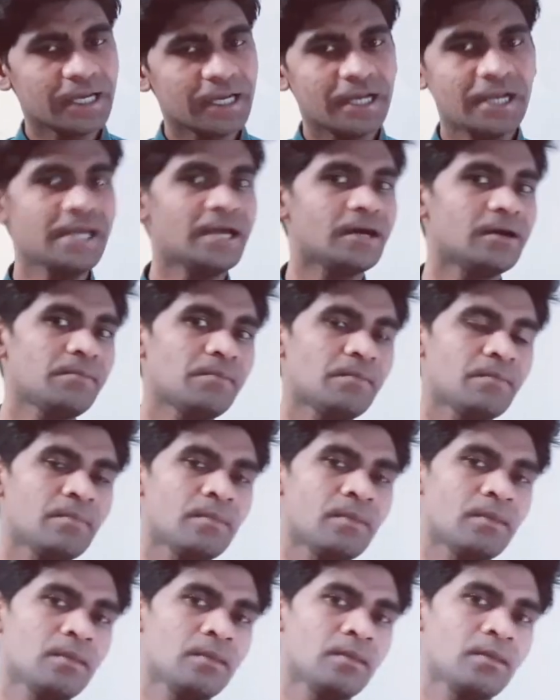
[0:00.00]
India
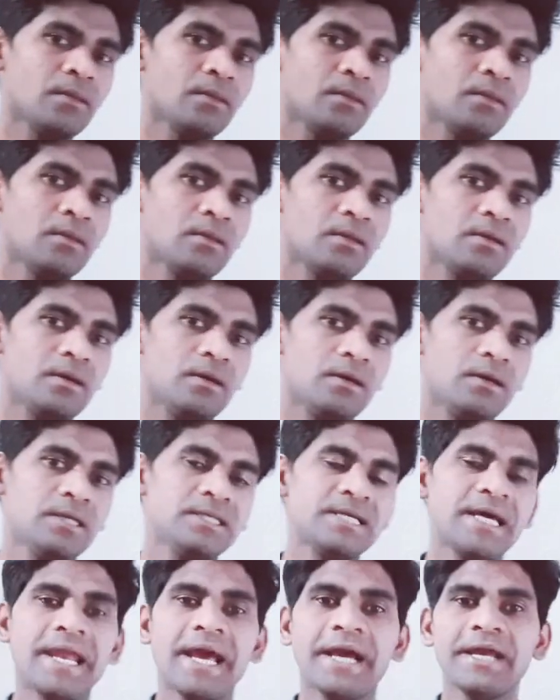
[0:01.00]
is
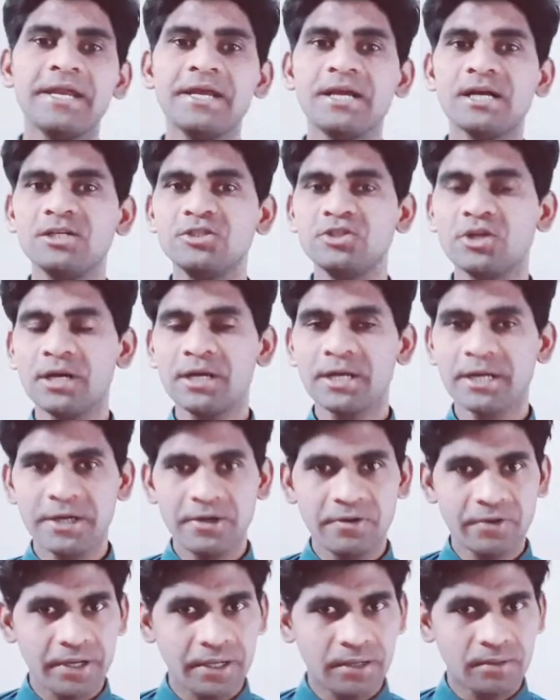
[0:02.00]
an agricultural
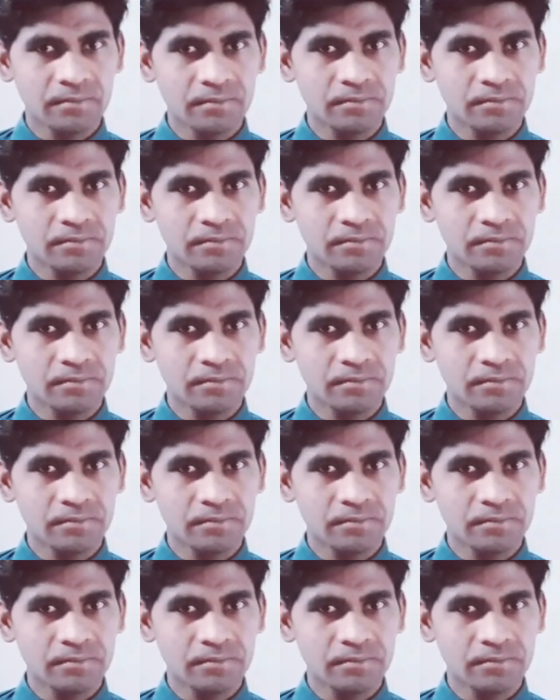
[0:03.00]
country.